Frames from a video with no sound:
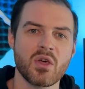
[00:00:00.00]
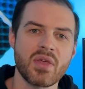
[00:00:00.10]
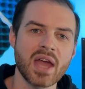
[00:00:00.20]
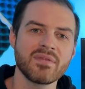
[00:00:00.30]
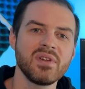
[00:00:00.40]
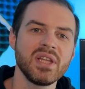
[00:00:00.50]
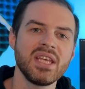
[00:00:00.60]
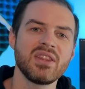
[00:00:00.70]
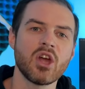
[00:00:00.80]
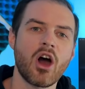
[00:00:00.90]

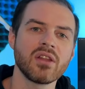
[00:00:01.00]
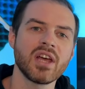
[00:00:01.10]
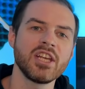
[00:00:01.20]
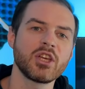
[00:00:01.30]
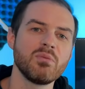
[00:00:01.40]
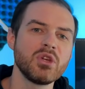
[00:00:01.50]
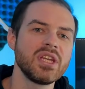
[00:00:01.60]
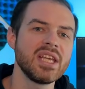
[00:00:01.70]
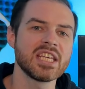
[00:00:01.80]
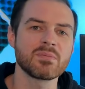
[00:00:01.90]
Thankfully, the online
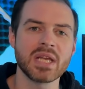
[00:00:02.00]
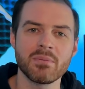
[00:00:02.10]
community has been